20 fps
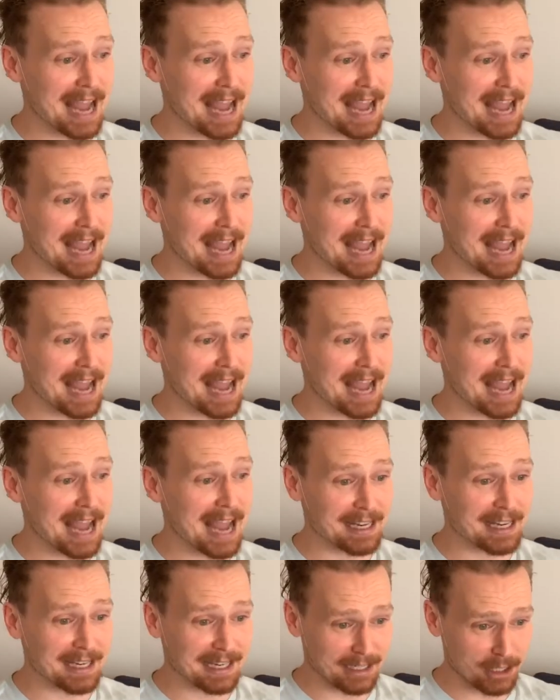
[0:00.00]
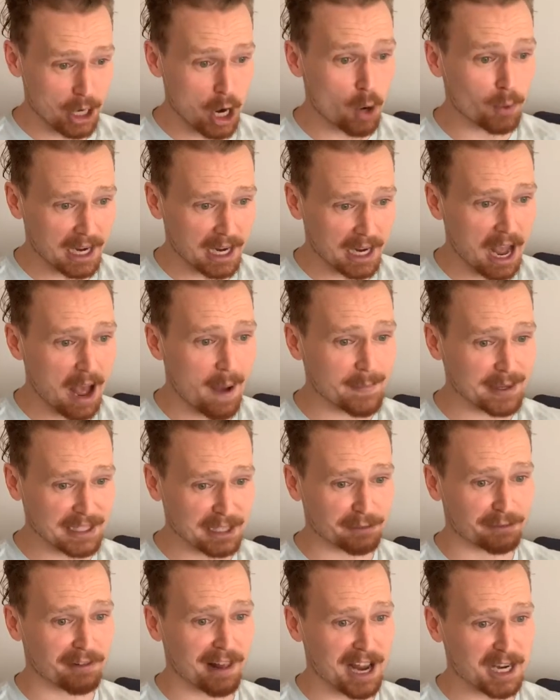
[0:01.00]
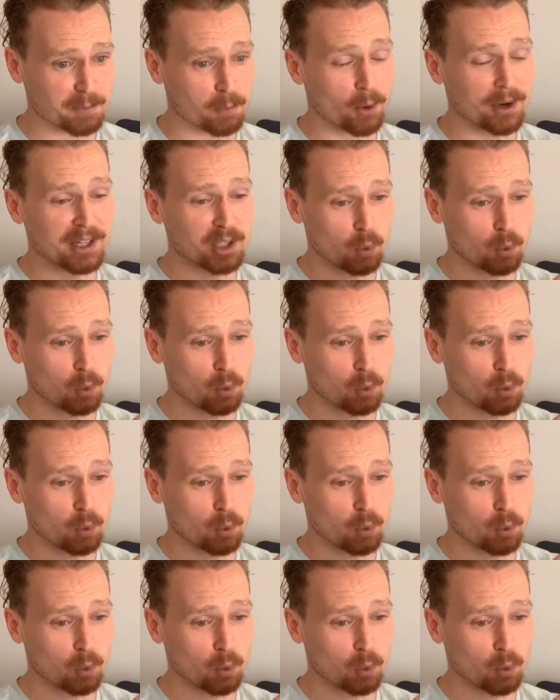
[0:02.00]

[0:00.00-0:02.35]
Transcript: I know in the comics the Flashpoint